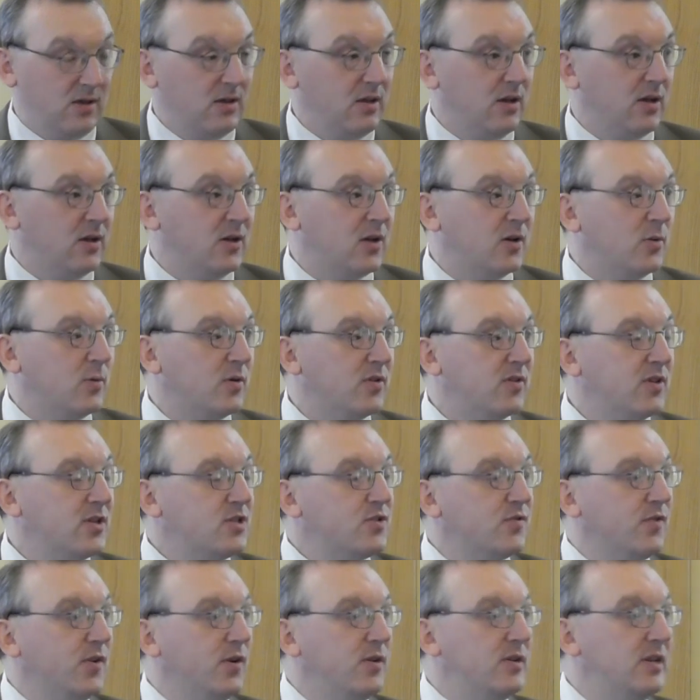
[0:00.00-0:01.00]
And now, with this
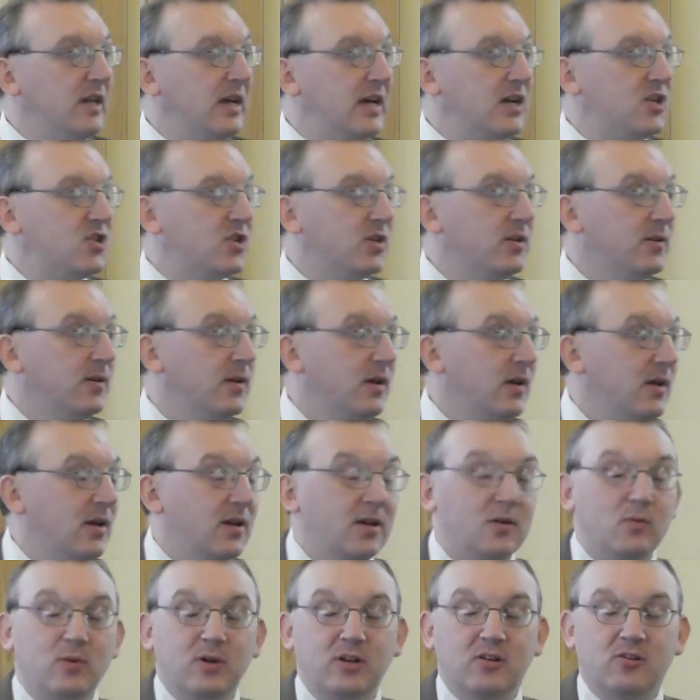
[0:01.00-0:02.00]
foundation,
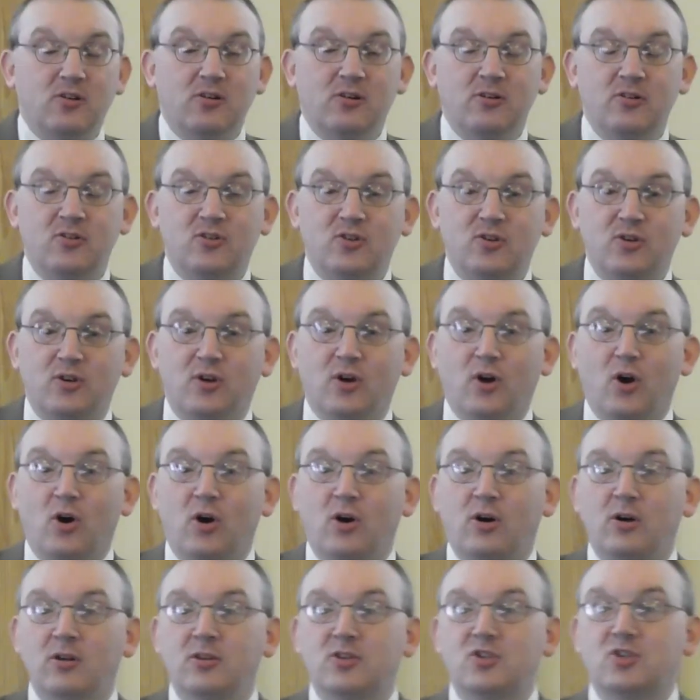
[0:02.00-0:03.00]
we turn to
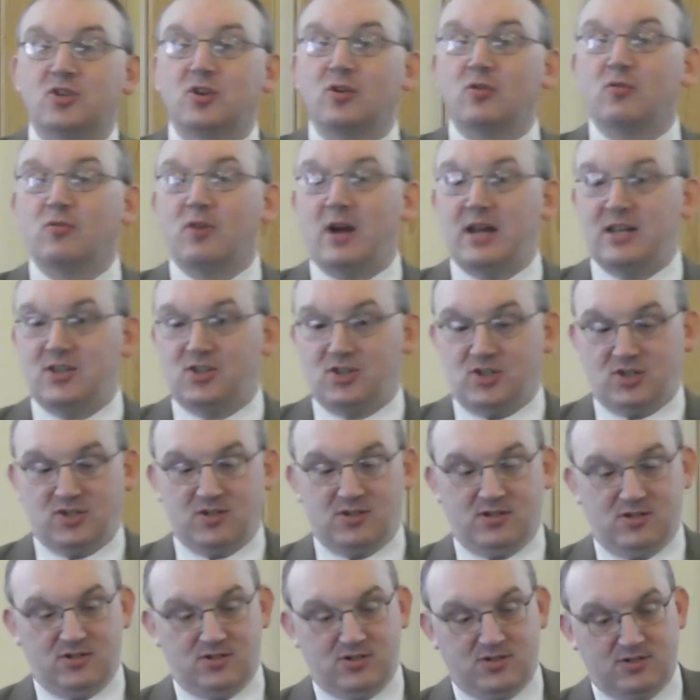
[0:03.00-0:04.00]
God's
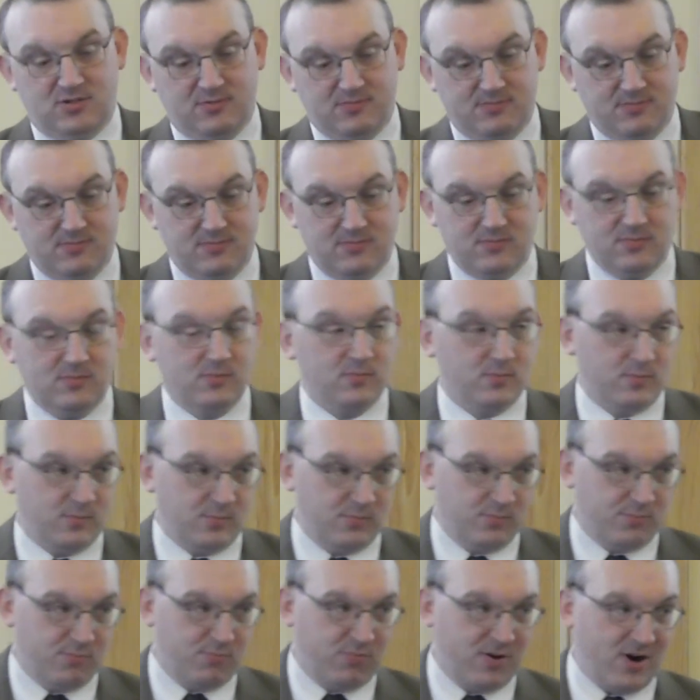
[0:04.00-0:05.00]
righteousness.
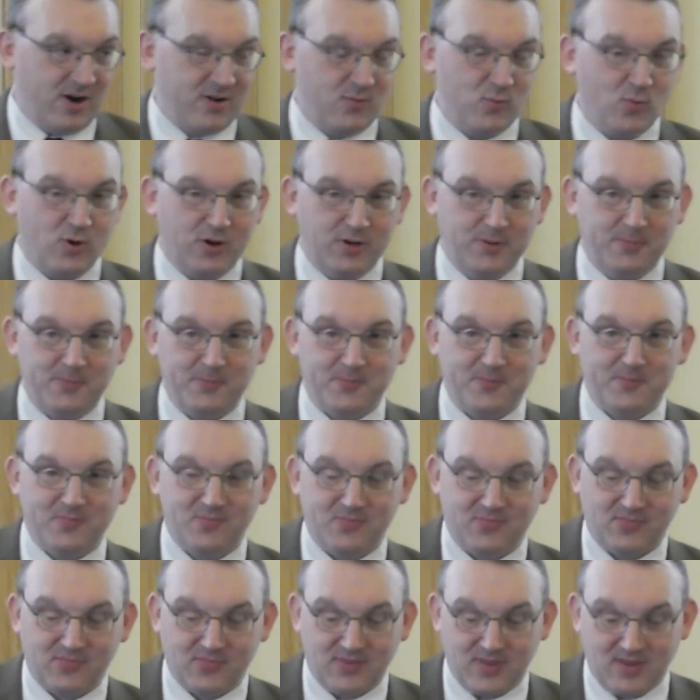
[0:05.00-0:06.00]
Part 1.
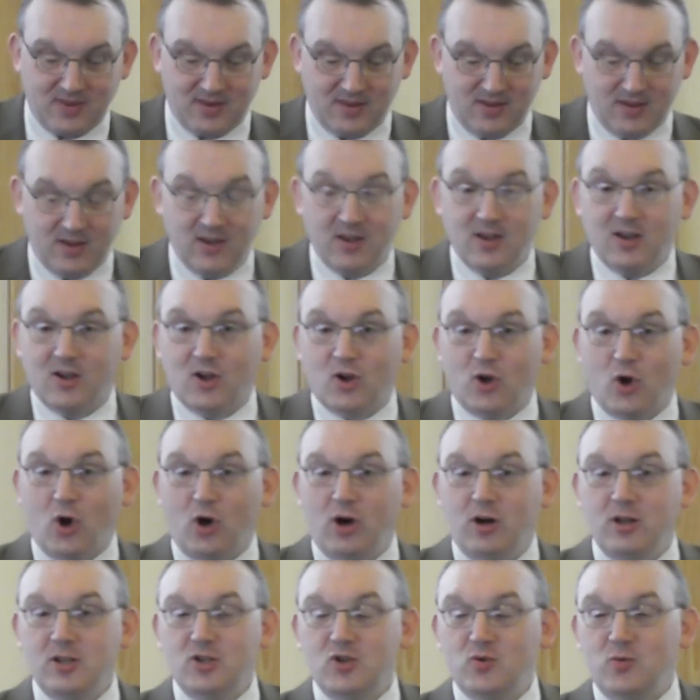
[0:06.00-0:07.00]

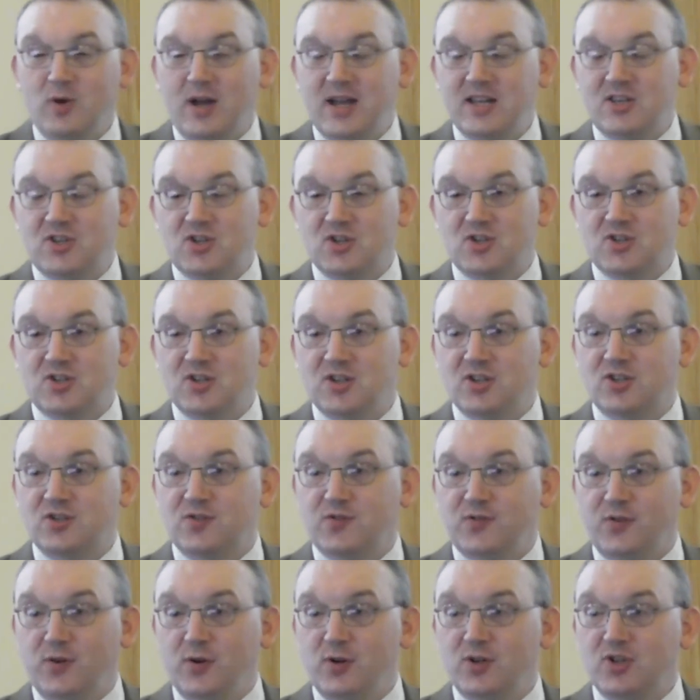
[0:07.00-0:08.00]
God's righteousness
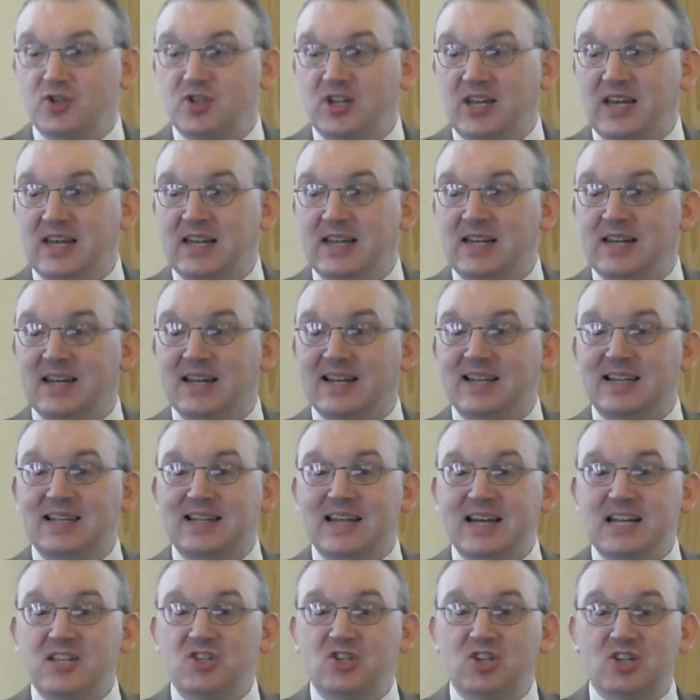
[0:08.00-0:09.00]
first in
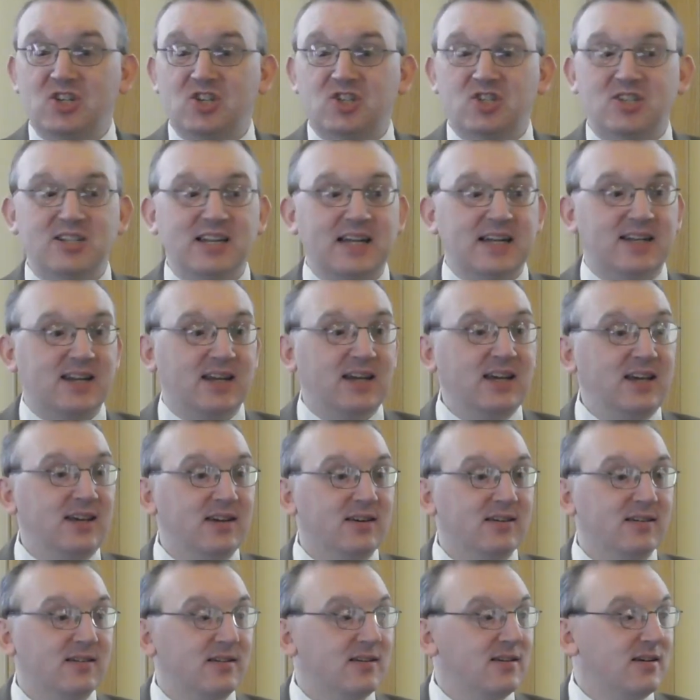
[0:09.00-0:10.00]

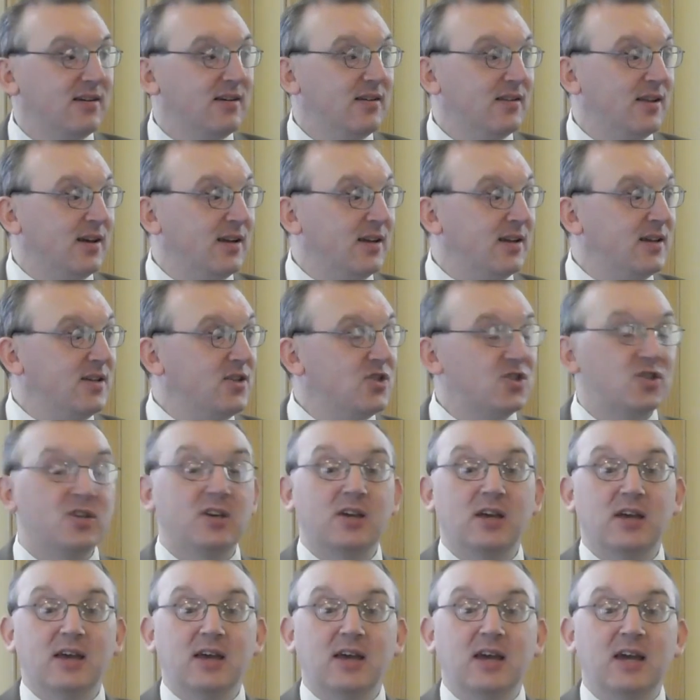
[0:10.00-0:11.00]
legislating, that is,
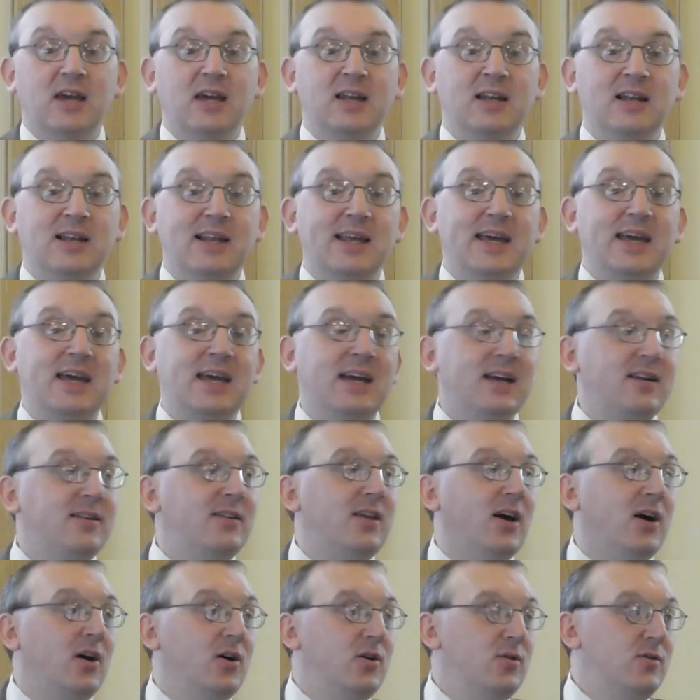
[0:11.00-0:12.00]
in laying
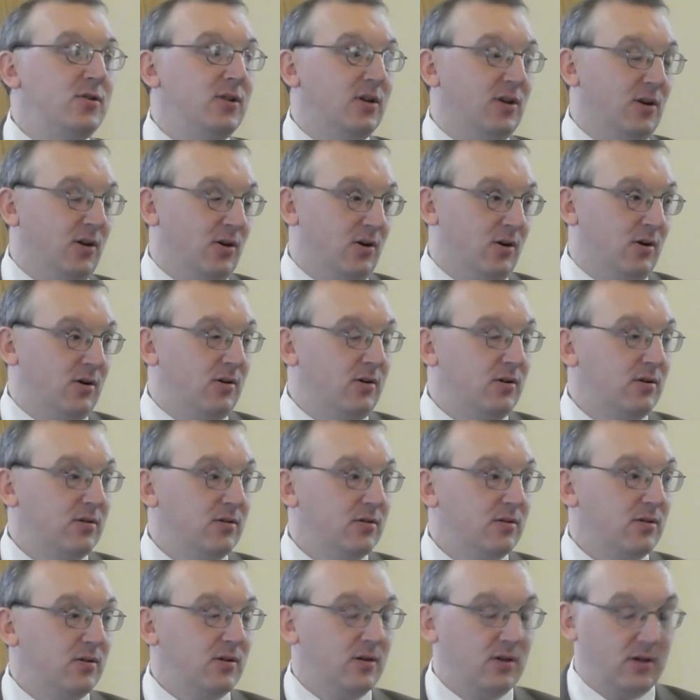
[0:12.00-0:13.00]
down the law,
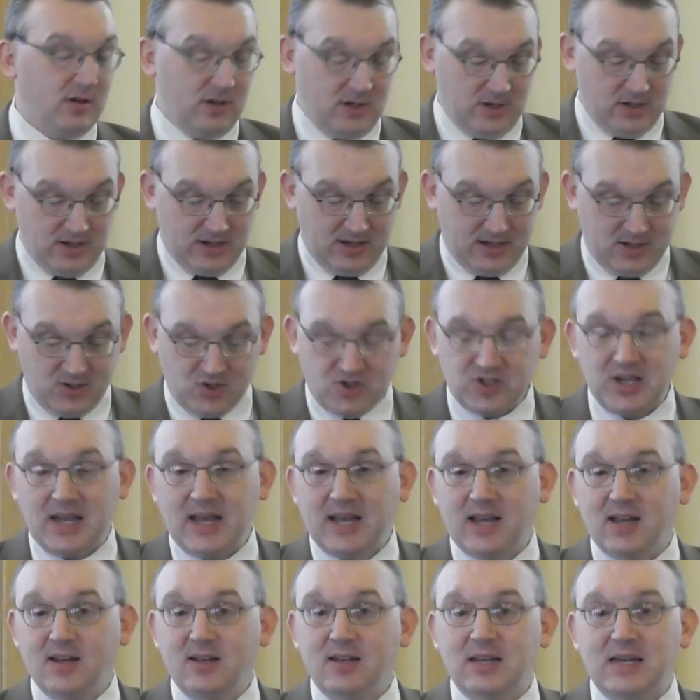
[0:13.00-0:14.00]
and
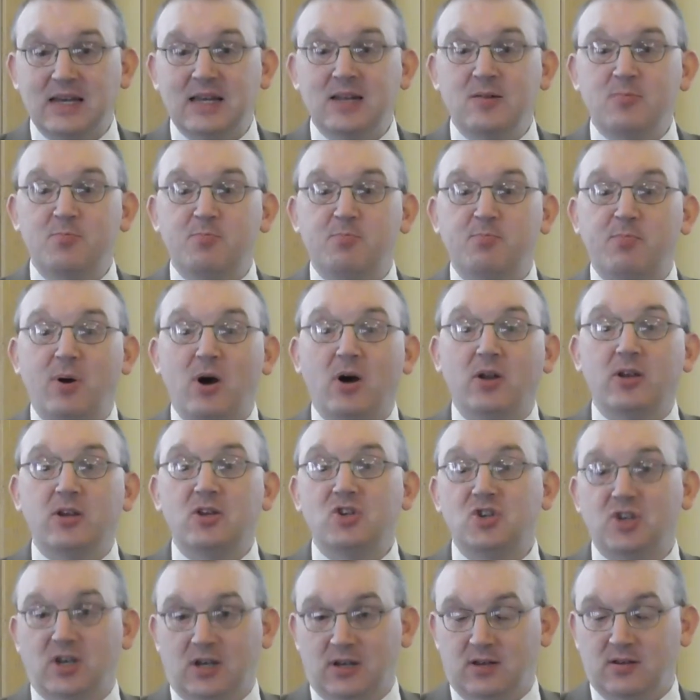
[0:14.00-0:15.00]
second, in
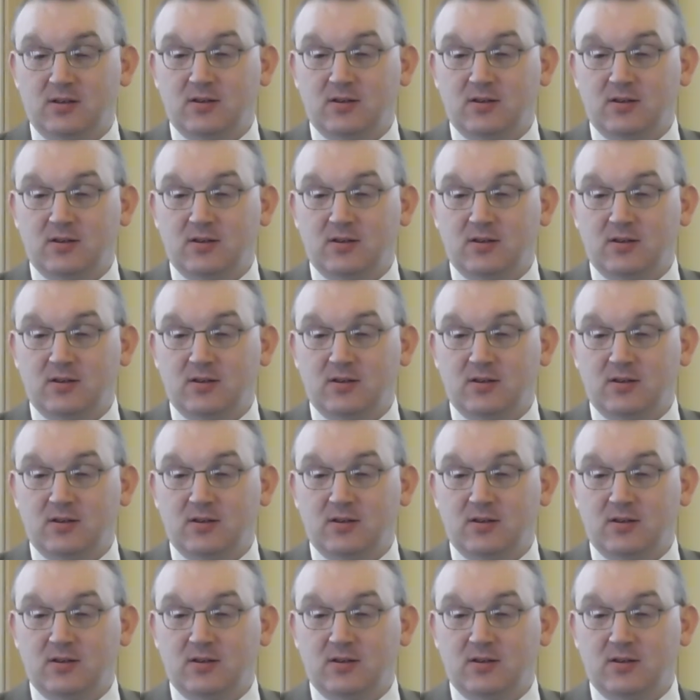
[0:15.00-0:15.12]
punishing,